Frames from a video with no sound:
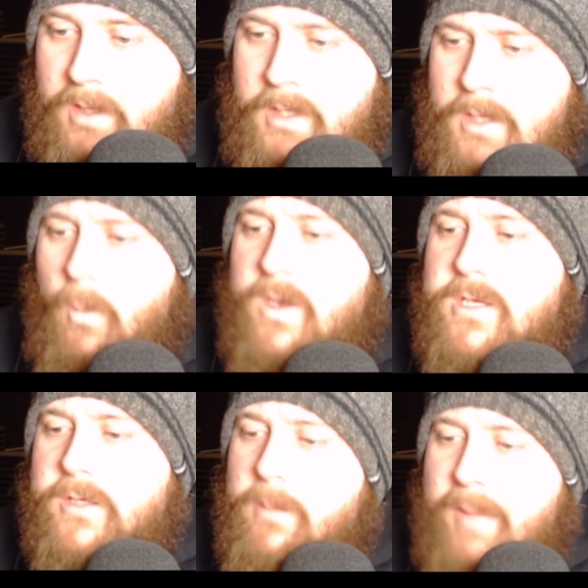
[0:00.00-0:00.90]
When are
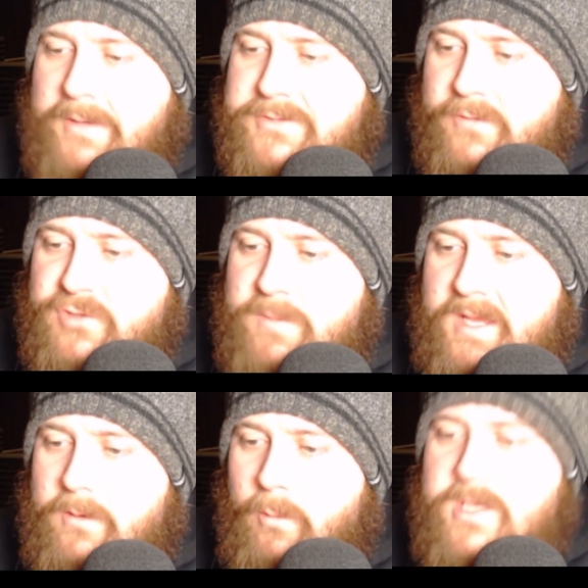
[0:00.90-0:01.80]
you going to bounce off
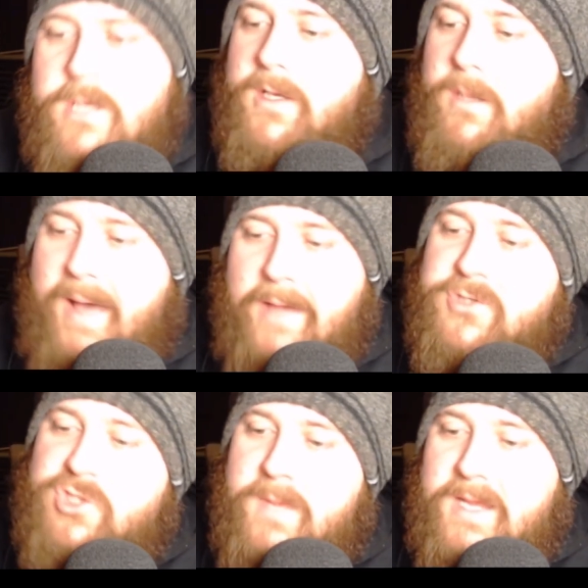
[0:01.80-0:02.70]
Schmidt? When are you going to
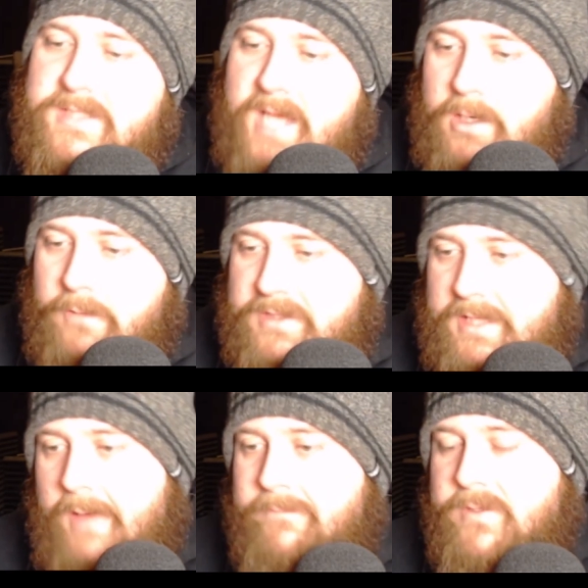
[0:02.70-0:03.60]
bounce Schmitty's head off the
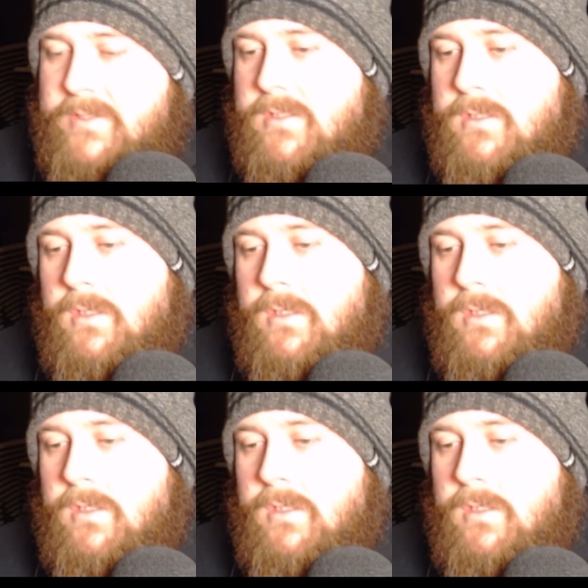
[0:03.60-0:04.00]
canvas?